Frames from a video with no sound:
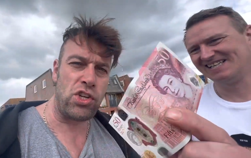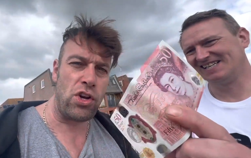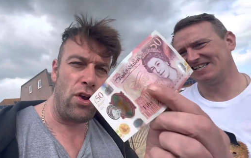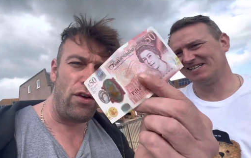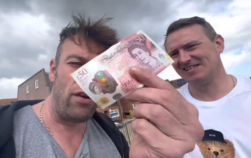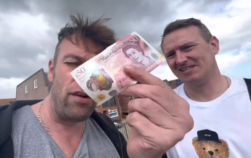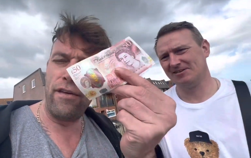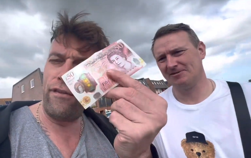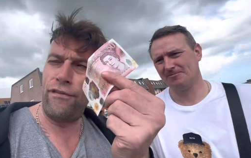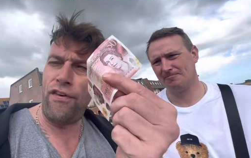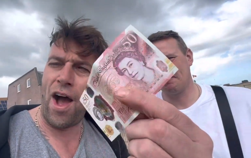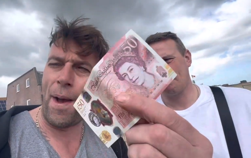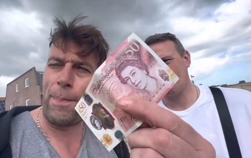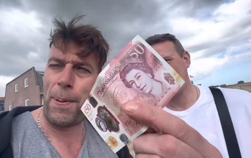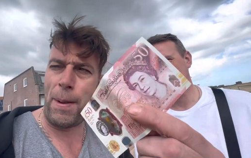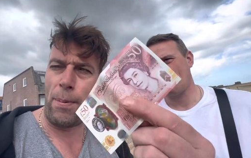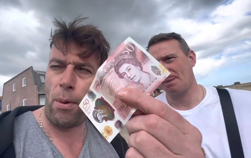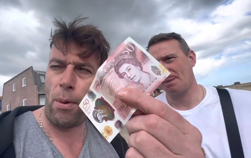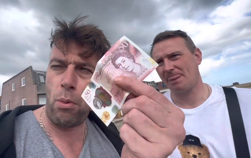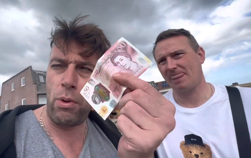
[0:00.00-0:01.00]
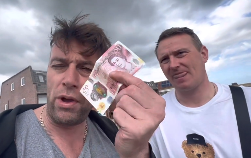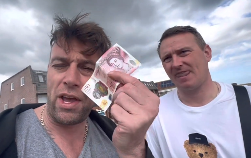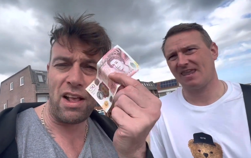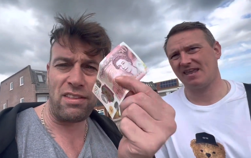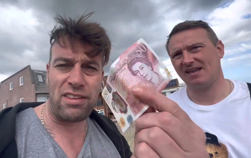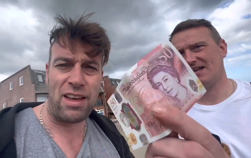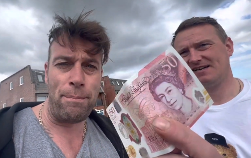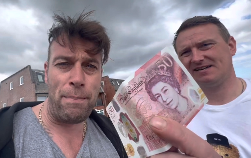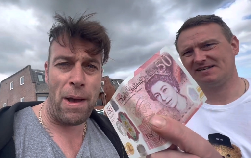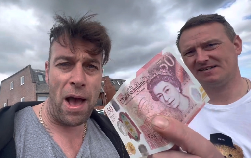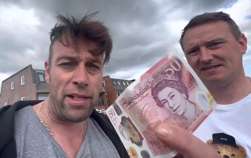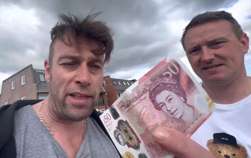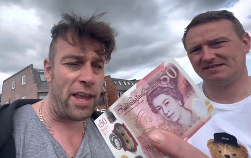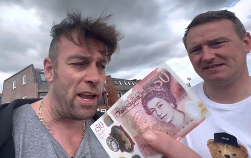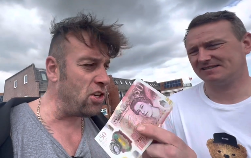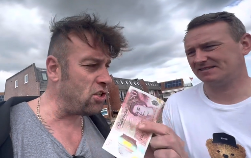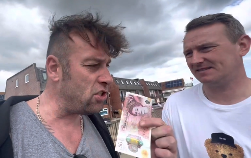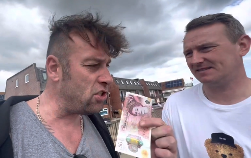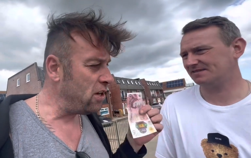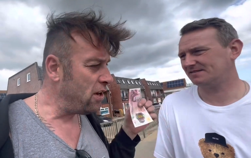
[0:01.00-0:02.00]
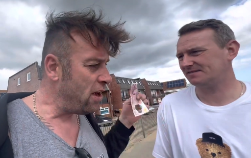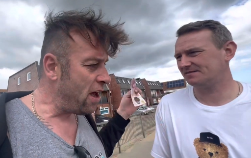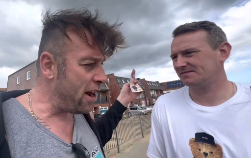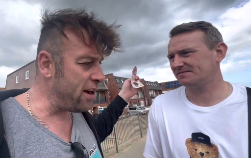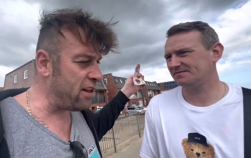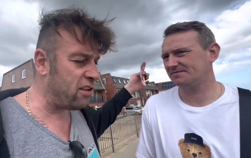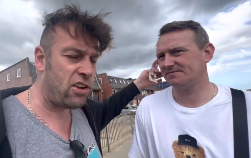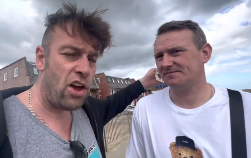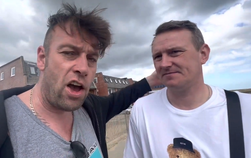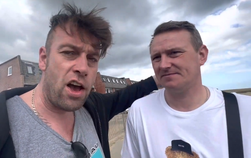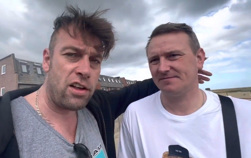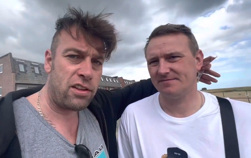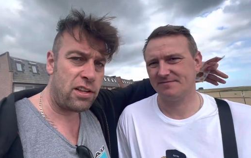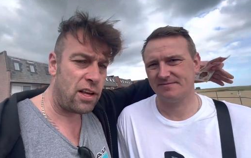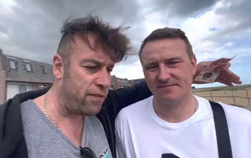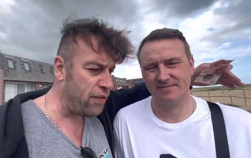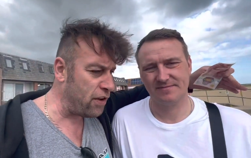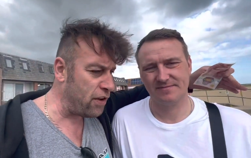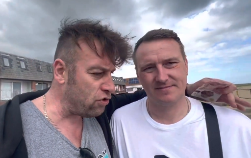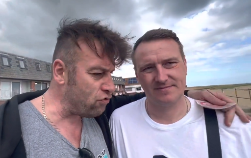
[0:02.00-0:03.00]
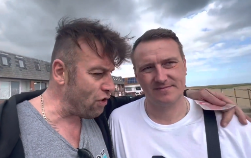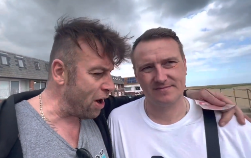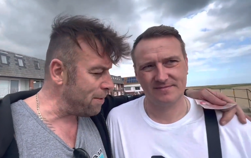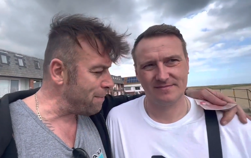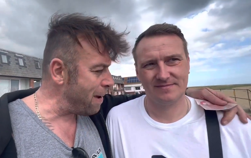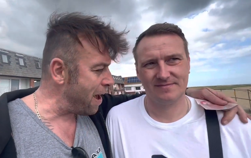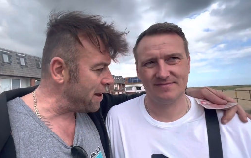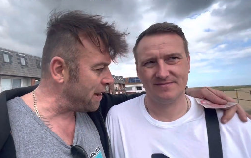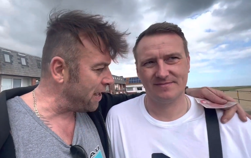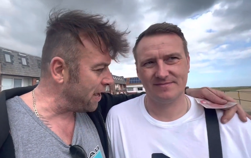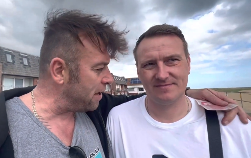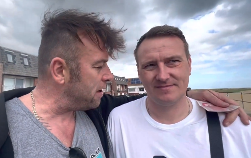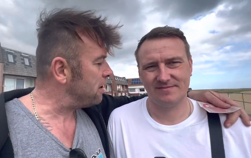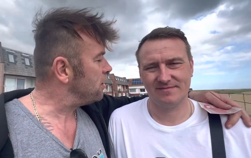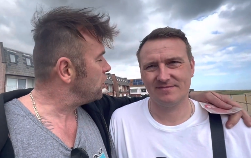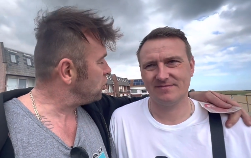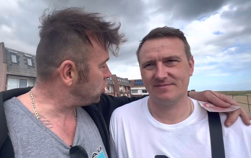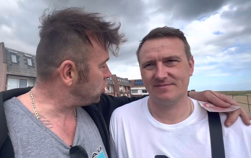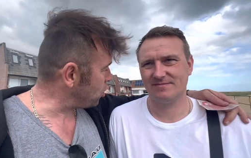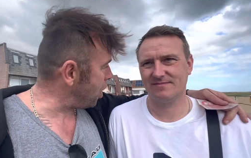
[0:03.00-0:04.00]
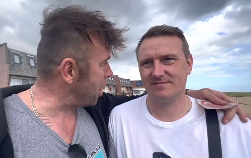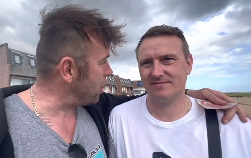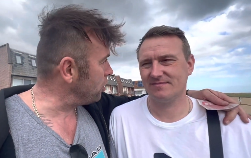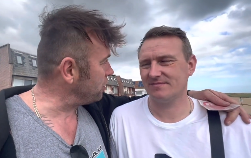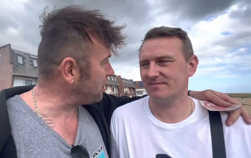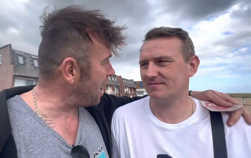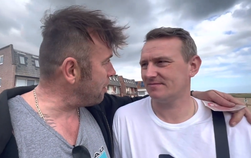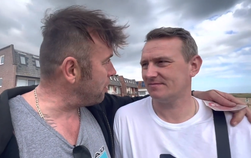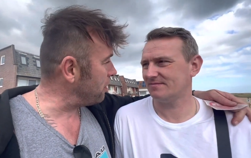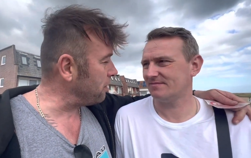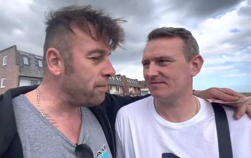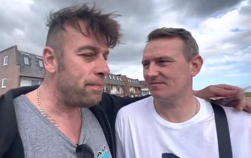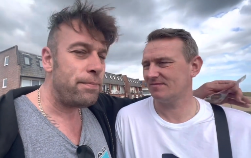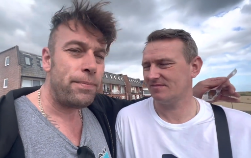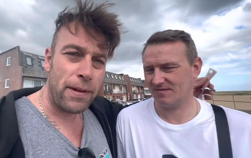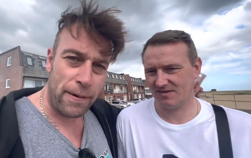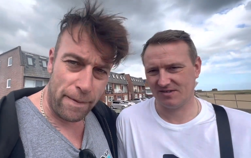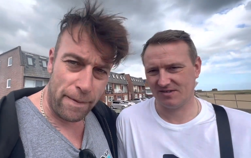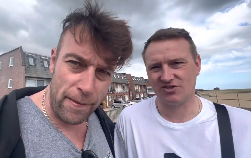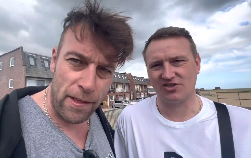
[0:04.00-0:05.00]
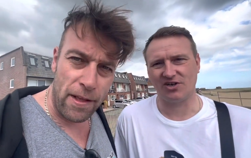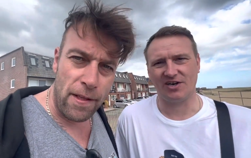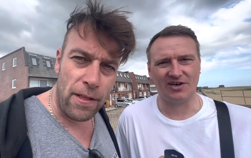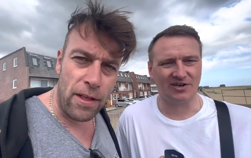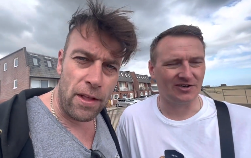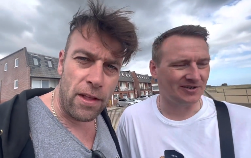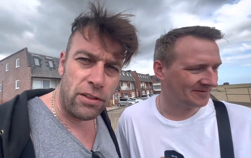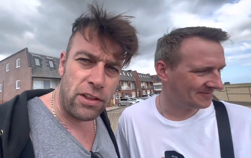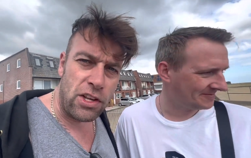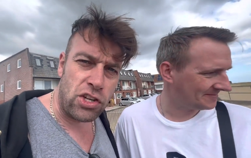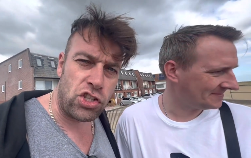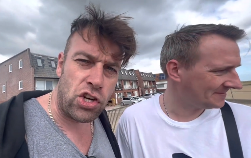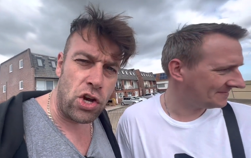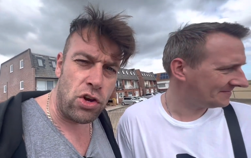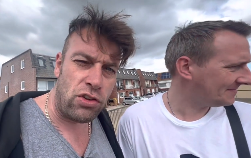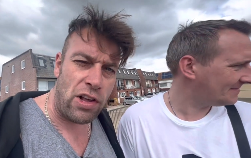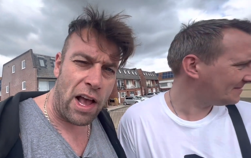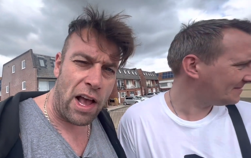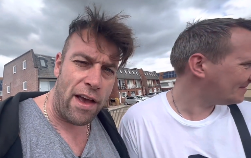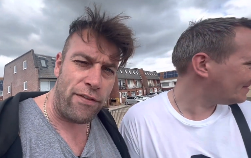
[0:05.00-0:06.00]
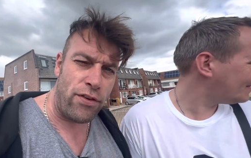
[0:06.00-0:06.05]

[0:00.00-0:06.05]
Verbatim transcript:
Speaker 1: you, five people will get £10 each, and it's courtesy of this great man here. Shine on, Darren. Shine on. This Tuesday, if